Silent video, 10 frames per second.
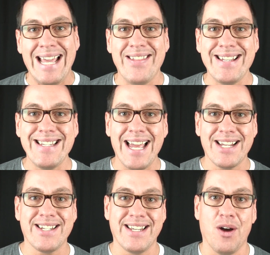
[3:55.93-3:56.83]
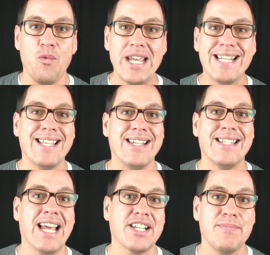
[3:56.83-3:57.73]
in these next weeks and
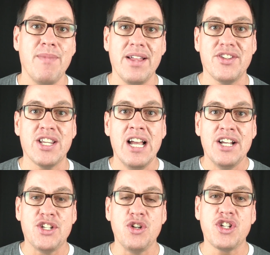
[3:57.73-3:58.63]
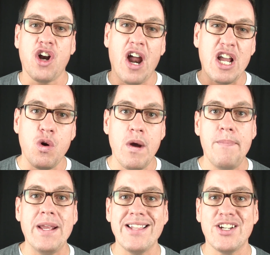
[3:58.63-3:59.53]
these next months, to start
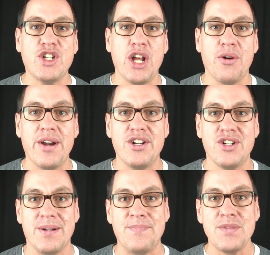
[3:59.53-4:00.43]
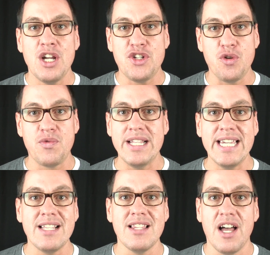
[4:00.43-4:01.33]
equipping this generation to
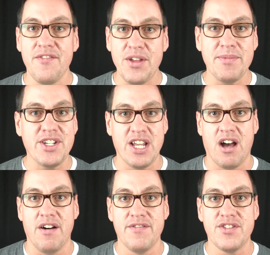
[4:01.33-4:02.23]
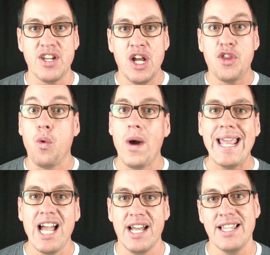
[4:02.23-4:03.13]
really love themselves the
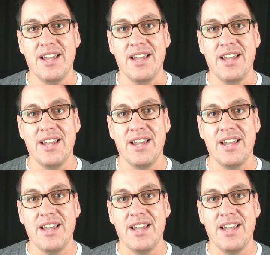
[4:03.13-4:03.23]
way God